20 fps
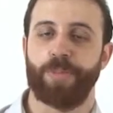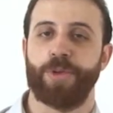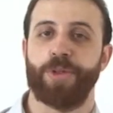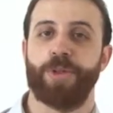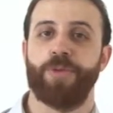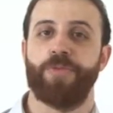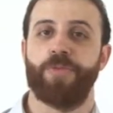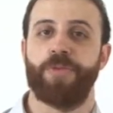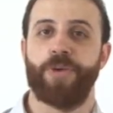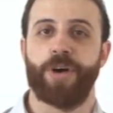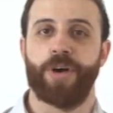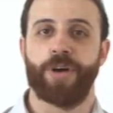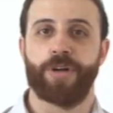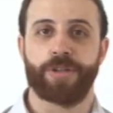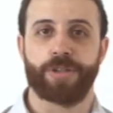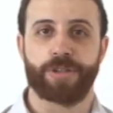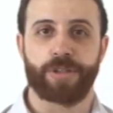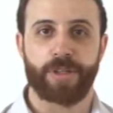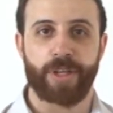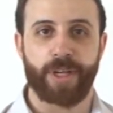to the
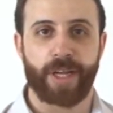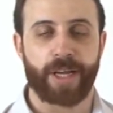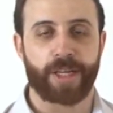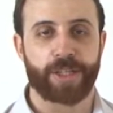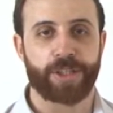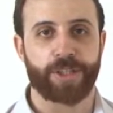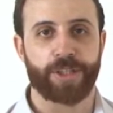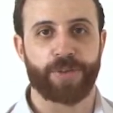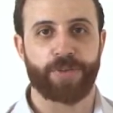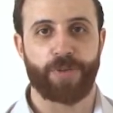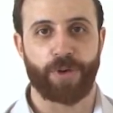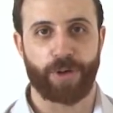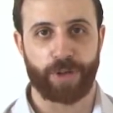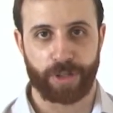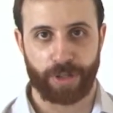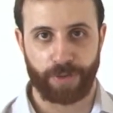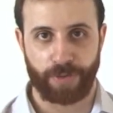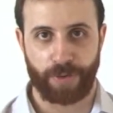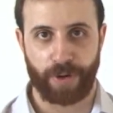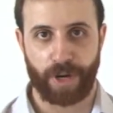first lecture for
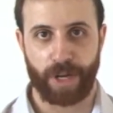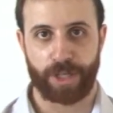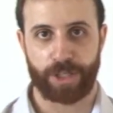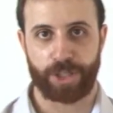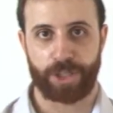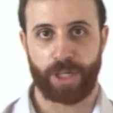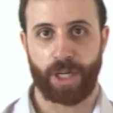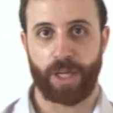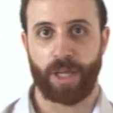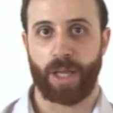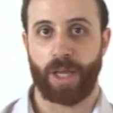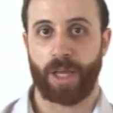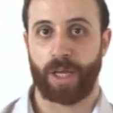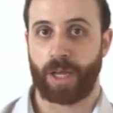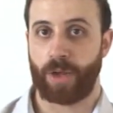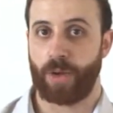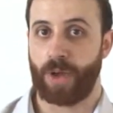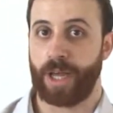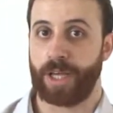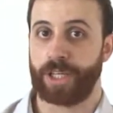differential
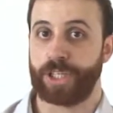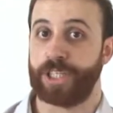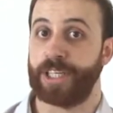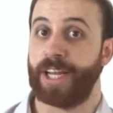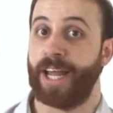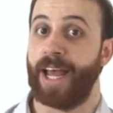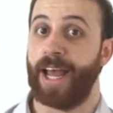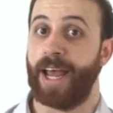equation,